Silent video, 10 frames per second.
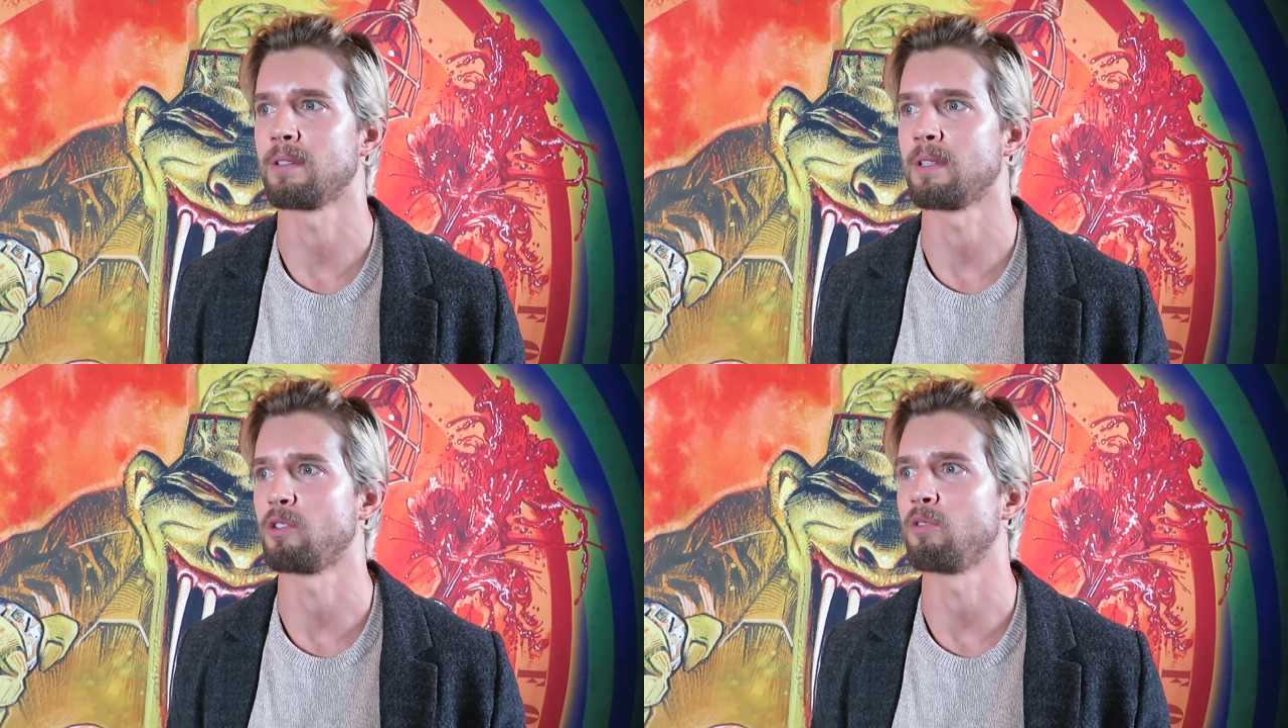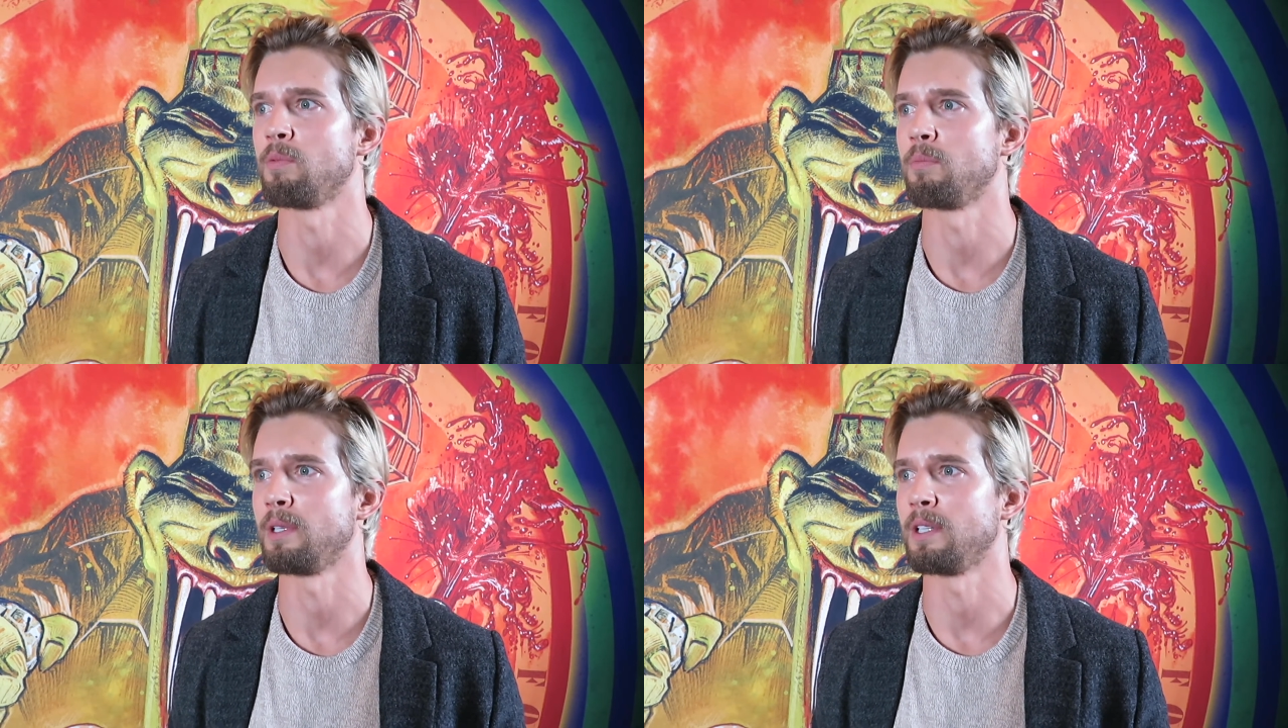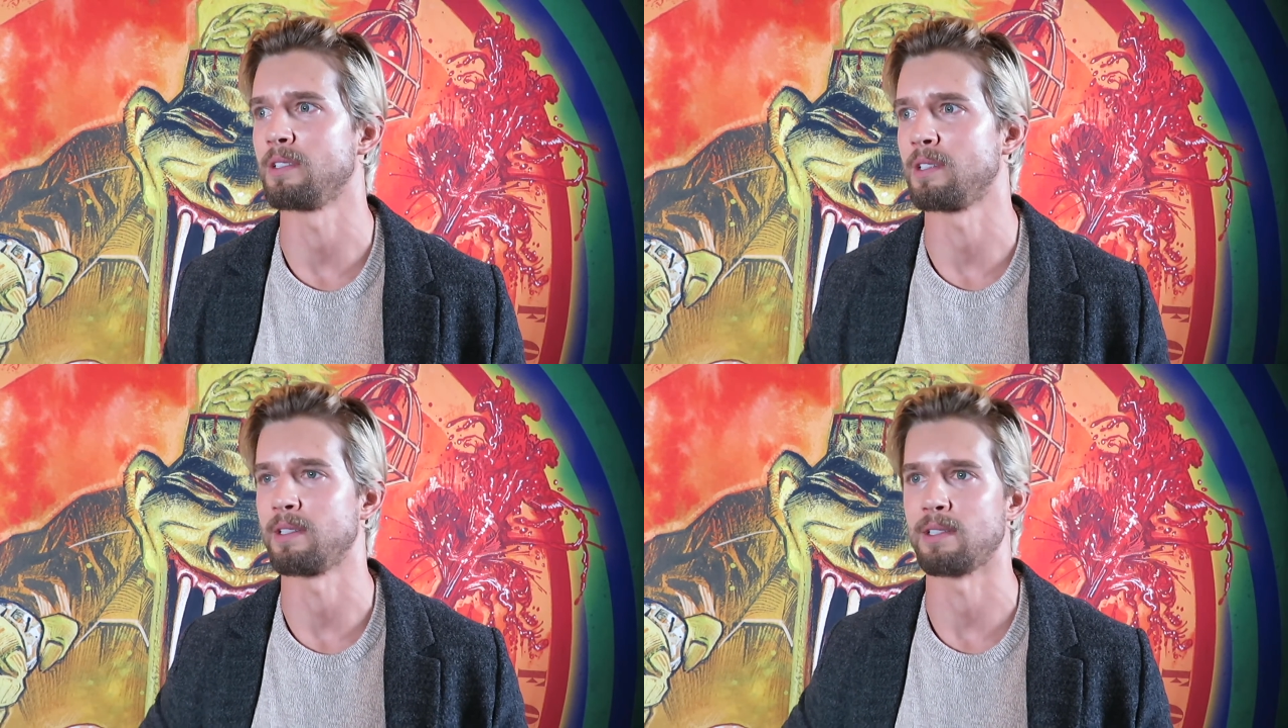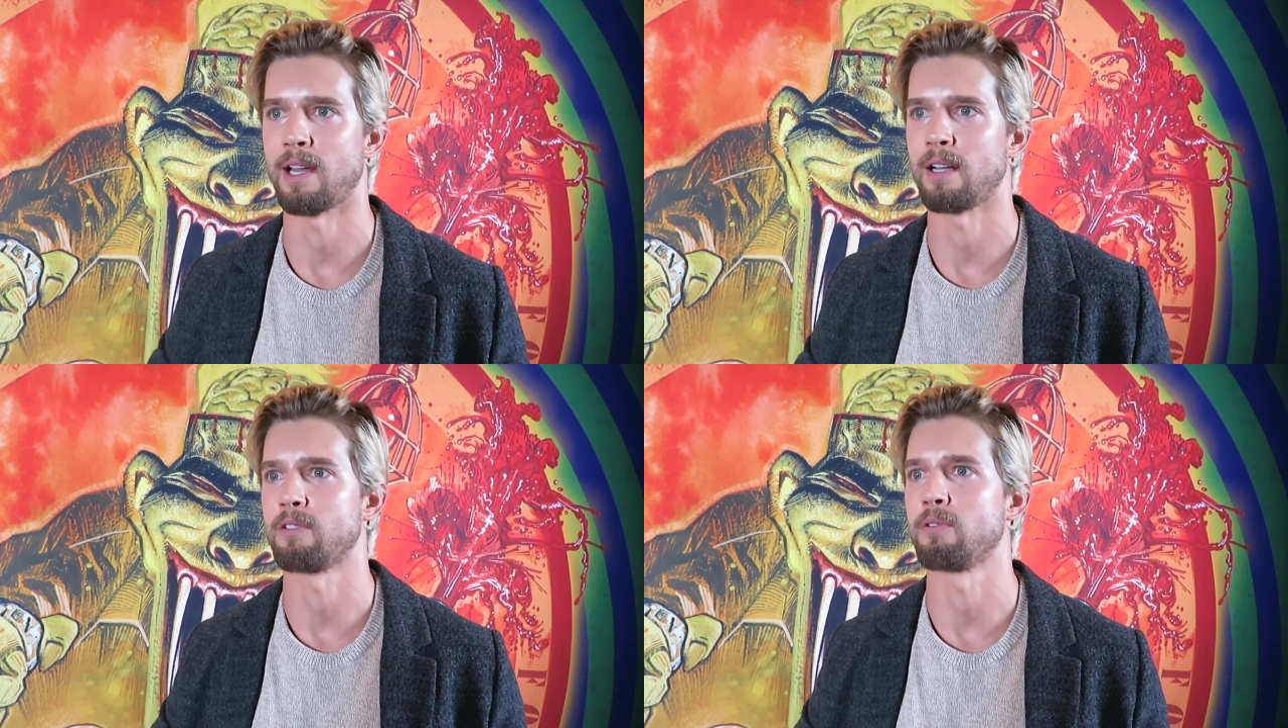as human beings and as an
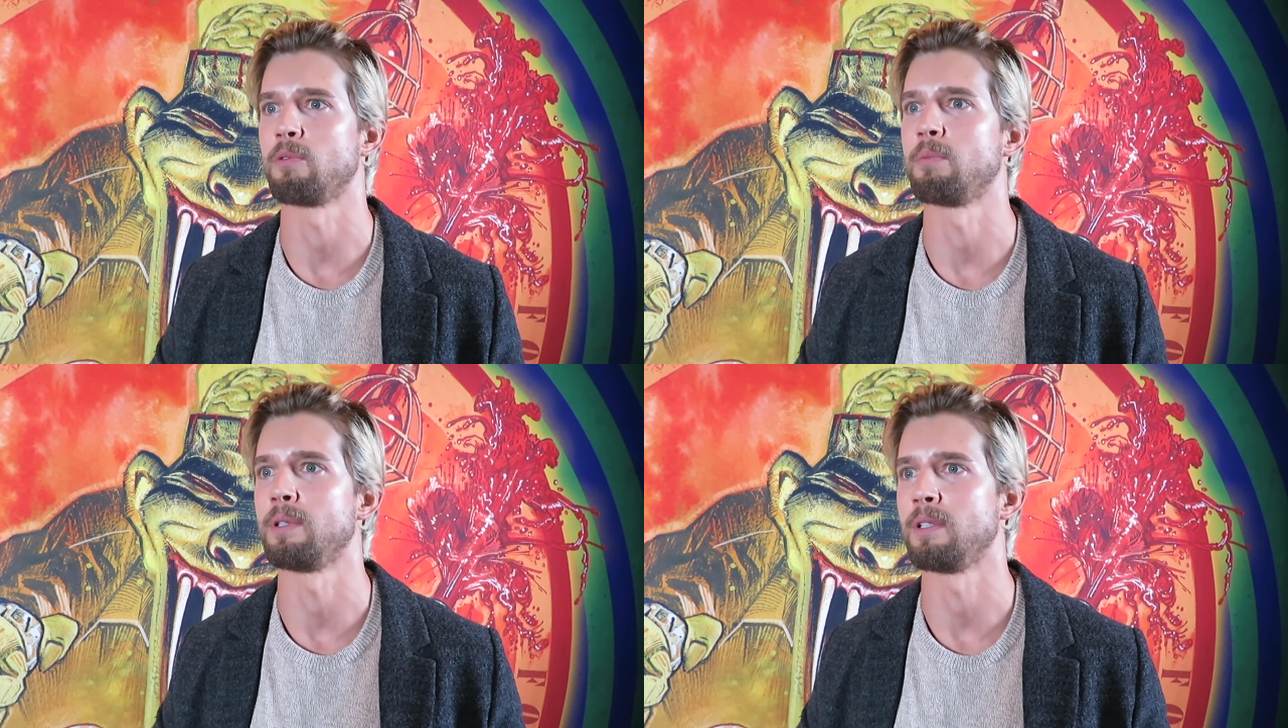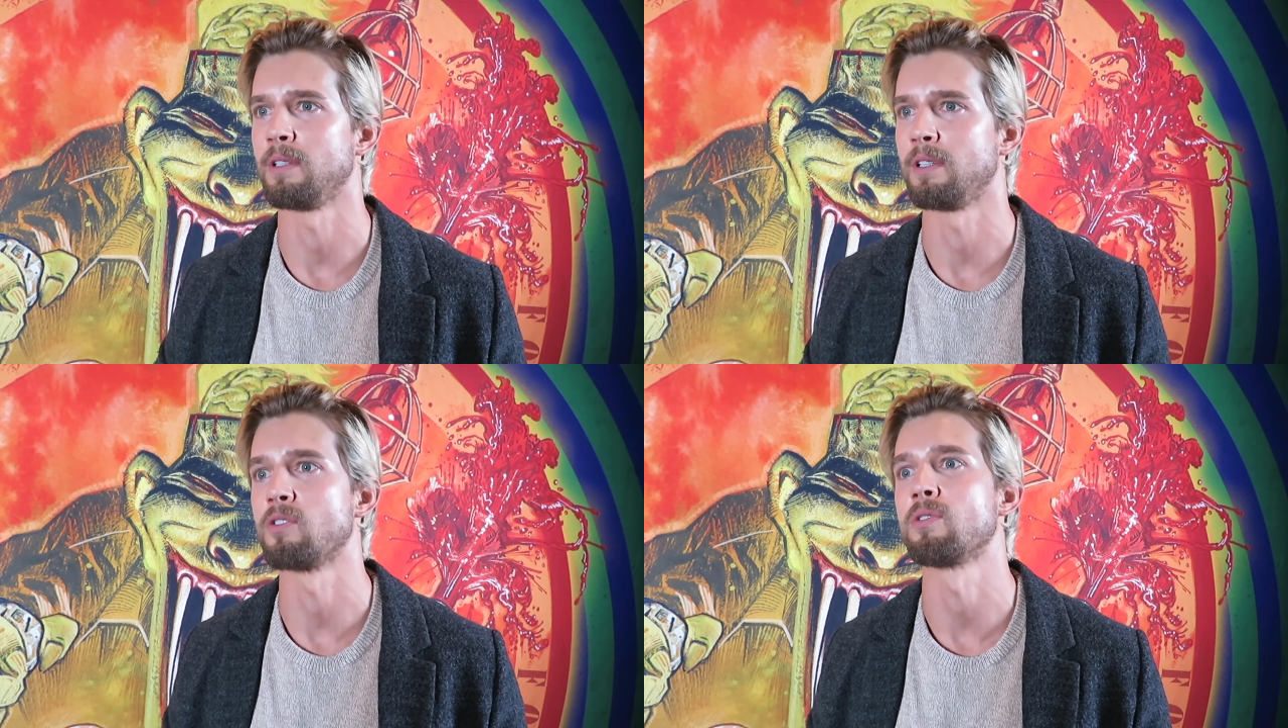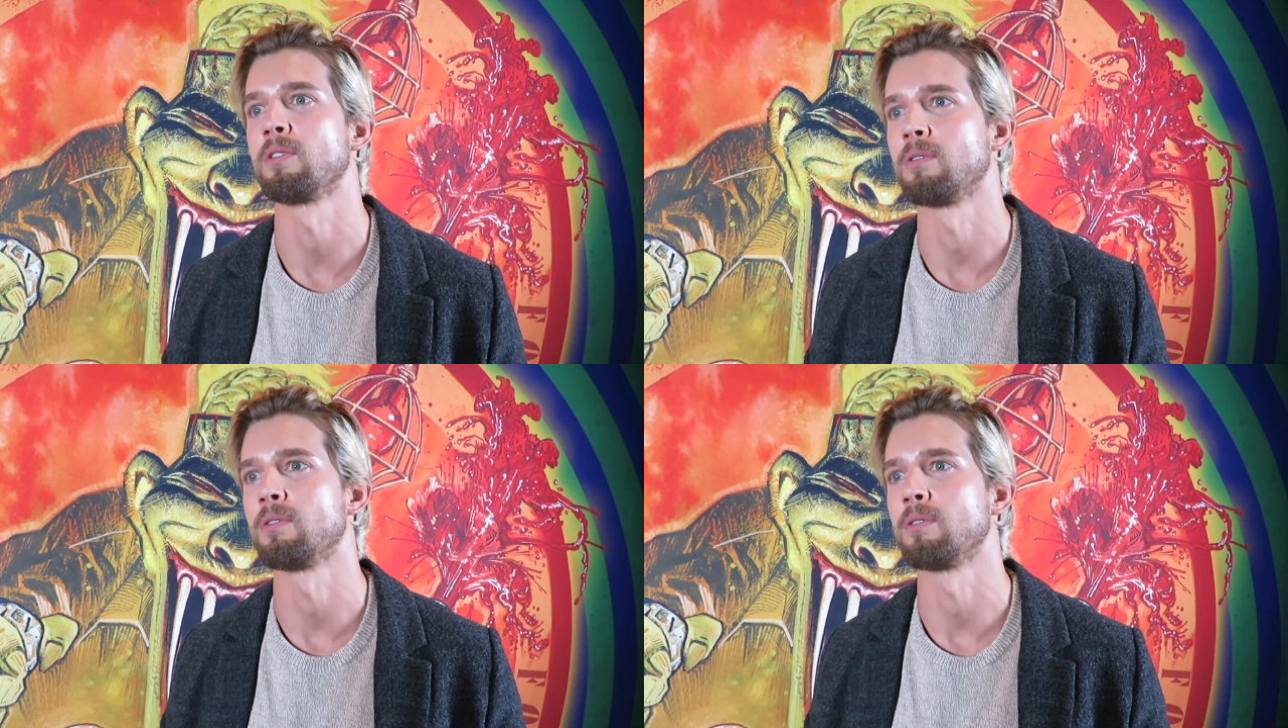actor it would be interesting